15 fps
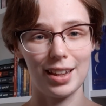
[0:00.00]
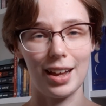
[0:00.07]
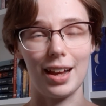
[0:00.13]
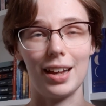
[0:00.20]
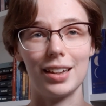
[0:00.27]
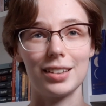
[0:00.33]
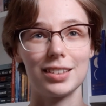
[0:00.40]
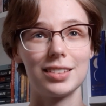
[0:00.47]

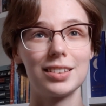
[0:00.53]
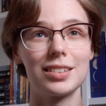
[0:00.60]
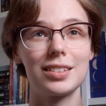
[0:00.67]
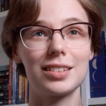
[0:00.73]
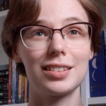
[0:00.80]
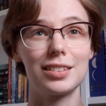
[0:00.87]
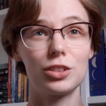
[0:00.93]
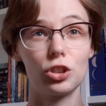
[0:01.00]
And
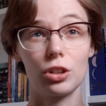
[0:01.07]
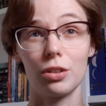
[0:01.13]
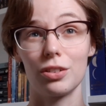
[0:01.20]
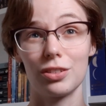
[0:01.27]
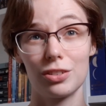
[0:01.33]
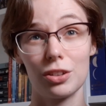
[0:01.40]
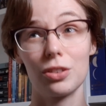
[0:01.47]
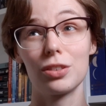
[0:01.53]

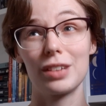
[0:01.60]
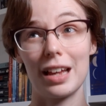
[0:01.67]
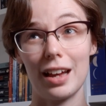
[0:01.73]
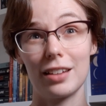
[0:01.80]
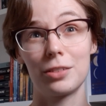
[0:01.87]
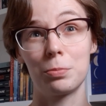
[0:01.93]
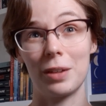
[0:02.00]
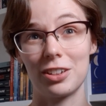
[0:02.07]
so
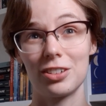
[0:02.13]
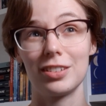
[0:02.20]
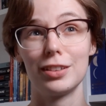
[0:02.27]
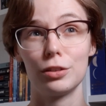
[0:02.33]
especially